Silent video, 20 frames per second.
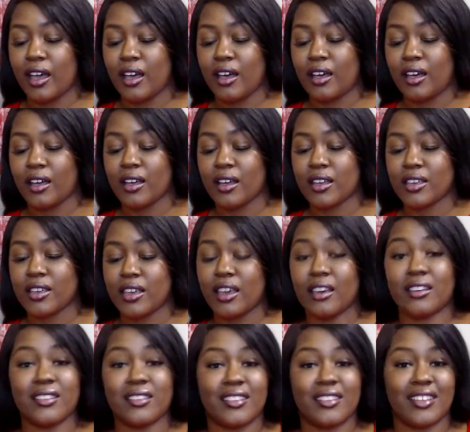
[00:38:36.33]

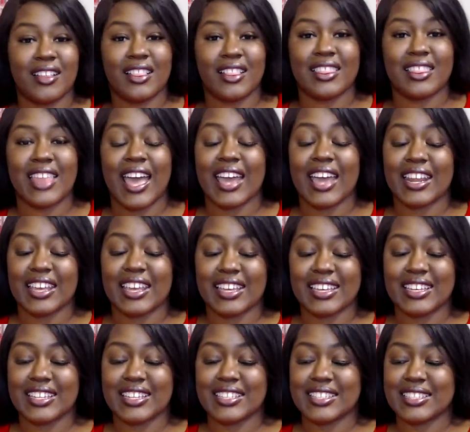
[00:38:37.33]
Yeah, that
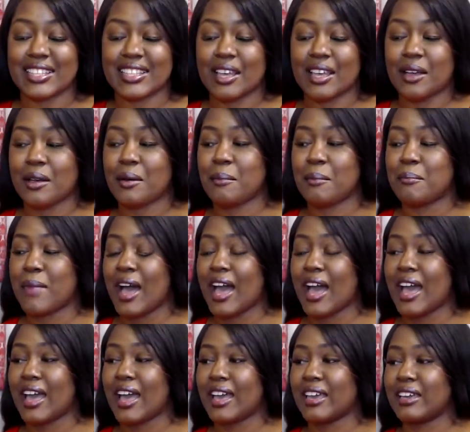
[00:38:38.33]
is
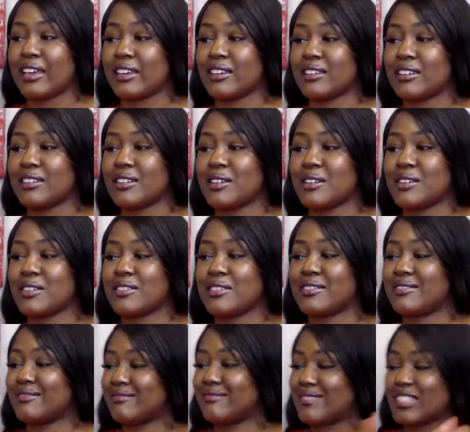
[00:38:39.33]
my
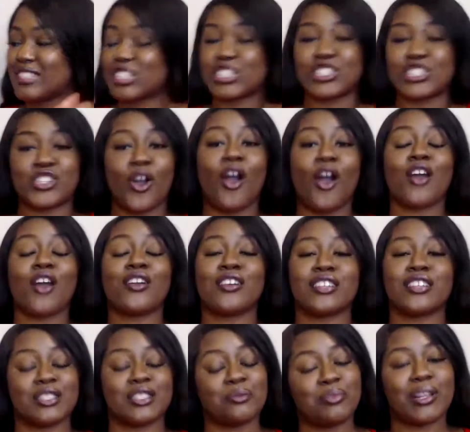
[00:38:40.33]

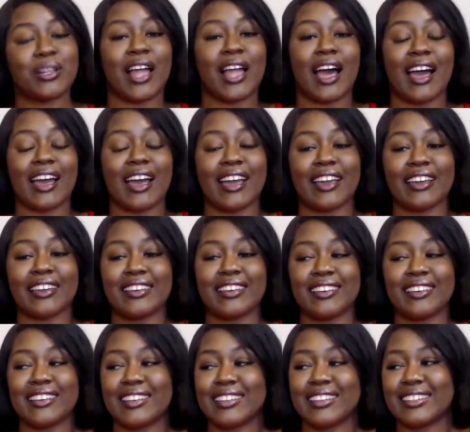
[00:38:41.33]
starter supply,
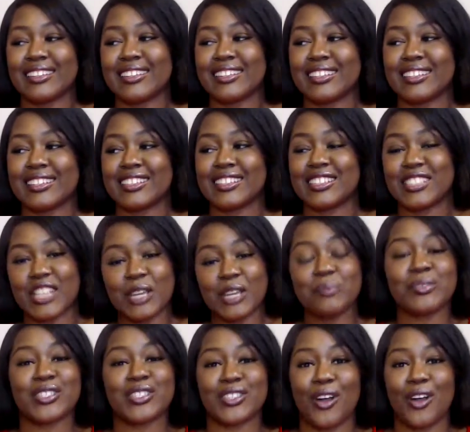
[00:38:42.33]

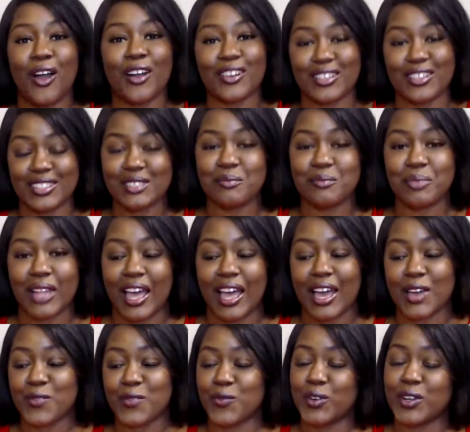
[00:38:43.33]
cheap starter
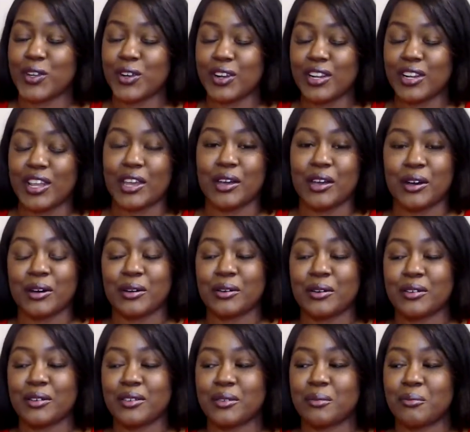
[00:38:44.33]
supply for
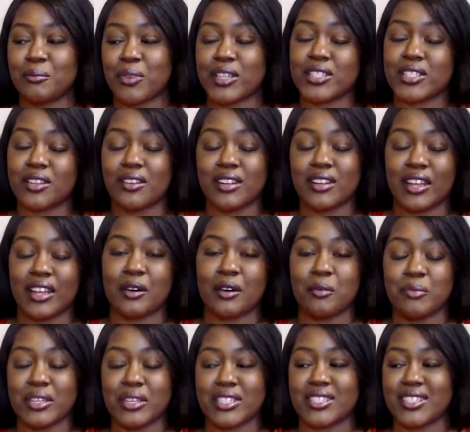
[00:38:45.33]
your press-on
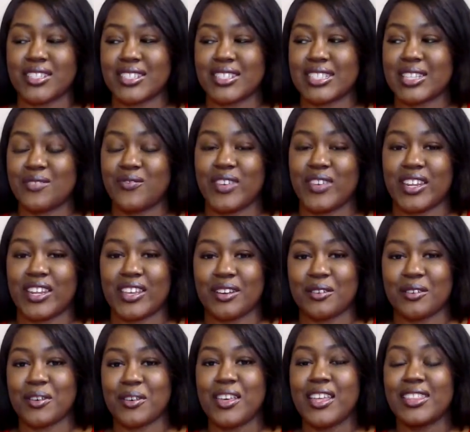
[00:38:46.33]
nail business
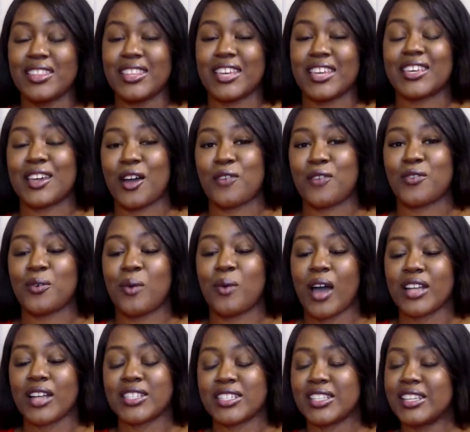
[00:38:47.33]
video. Thank y'all for
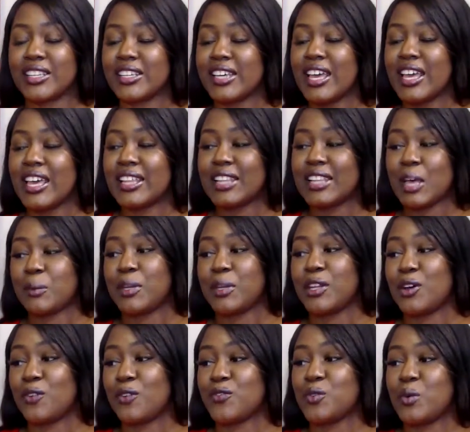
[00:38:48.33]
watching. Let me
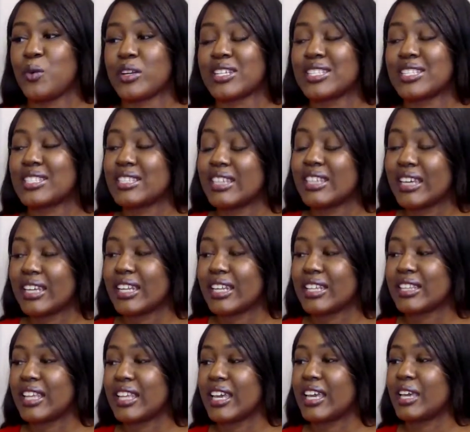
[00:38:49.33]
know if you want to see
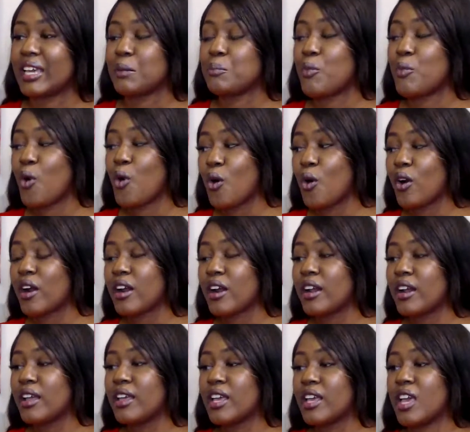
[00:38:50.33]
anything
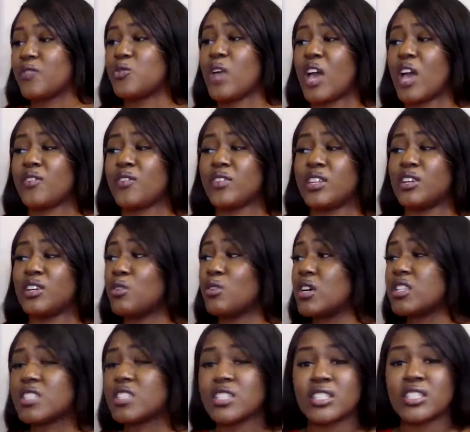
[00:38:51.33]
more. If you have any
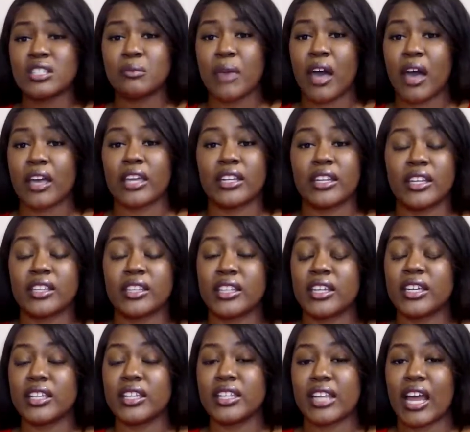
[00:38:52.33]
questions about
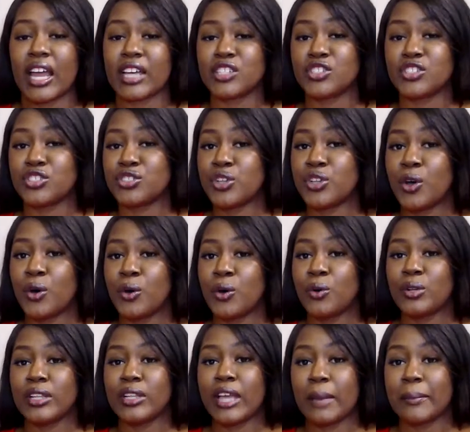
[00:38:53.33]
anything that I
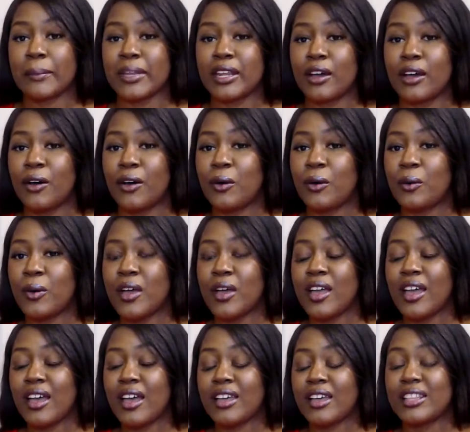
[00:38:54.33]
showed, let me know.
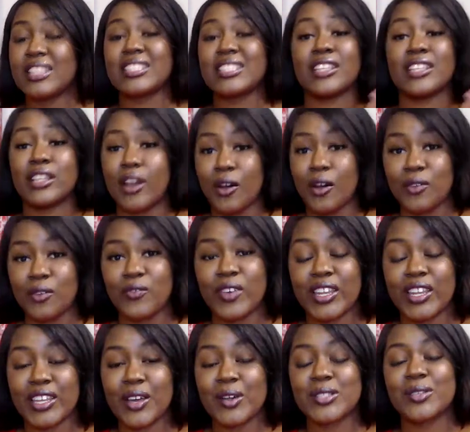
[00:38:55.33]
This is a long
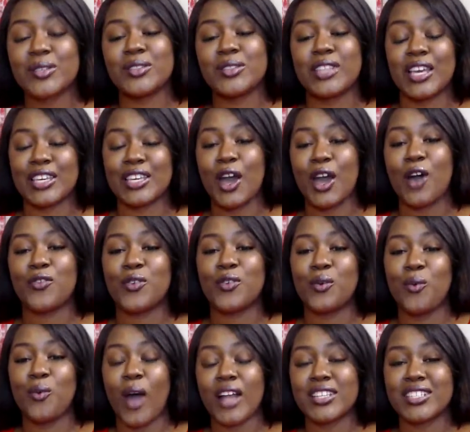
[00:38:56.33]
video, so thank y'all
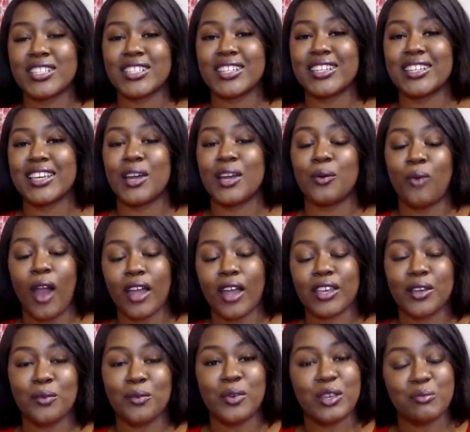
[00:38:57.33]
for watching and
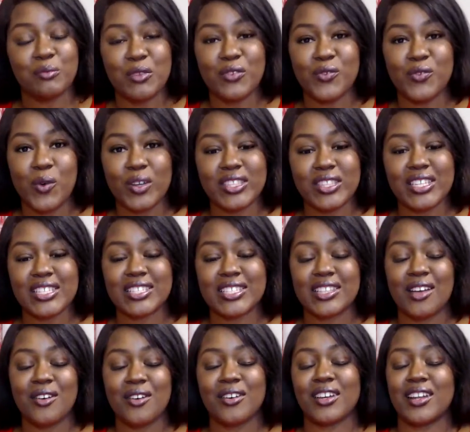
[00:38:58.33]
rocking with me for this
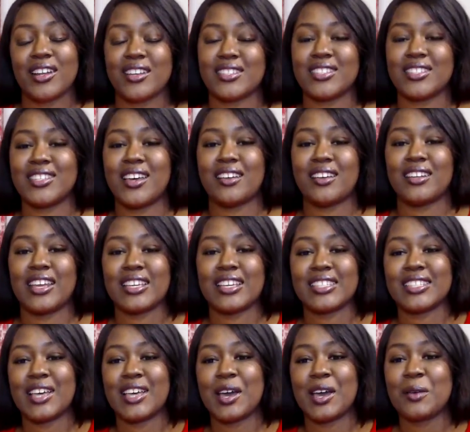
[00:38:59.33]
long, and I'll see y'all
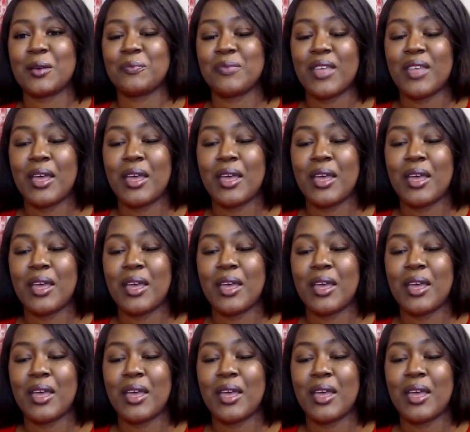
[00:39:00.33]
next time.